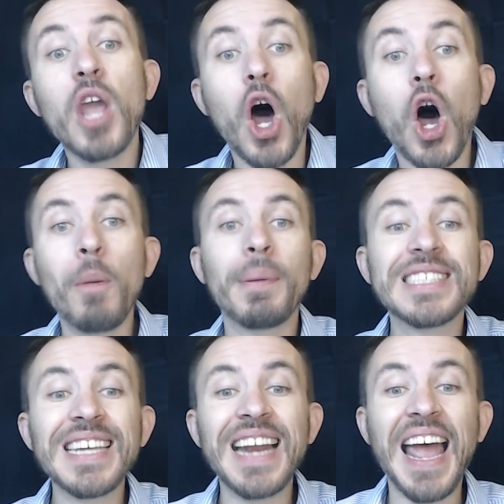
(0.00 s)

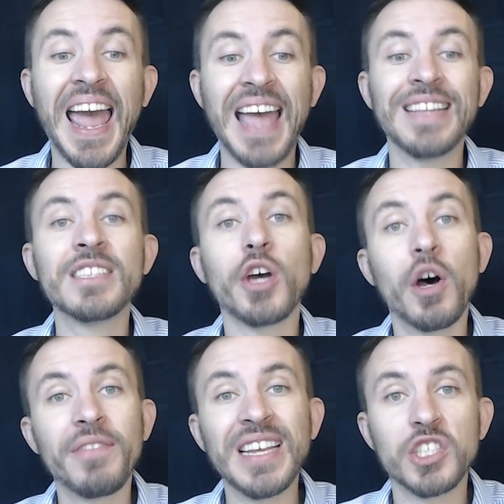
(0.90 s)
opposite end
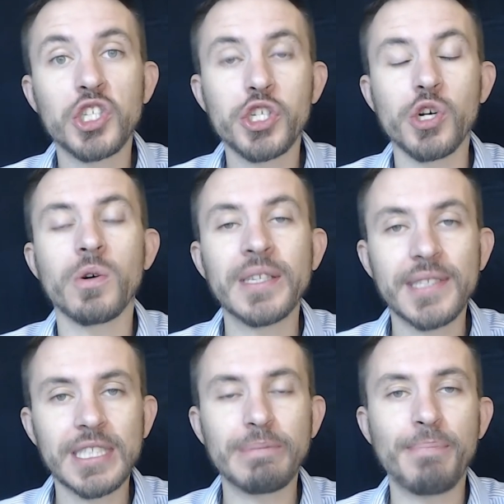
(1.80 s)
of the insurance
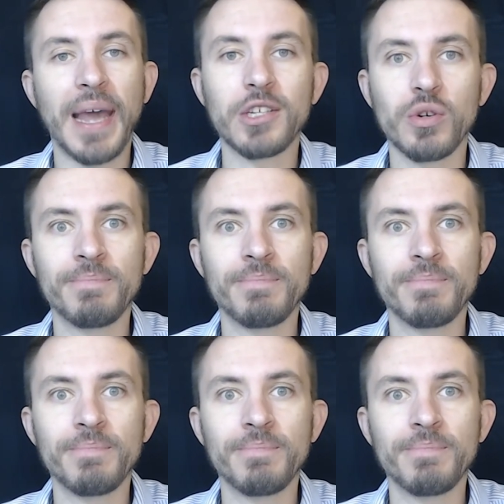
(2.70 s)
spectrum.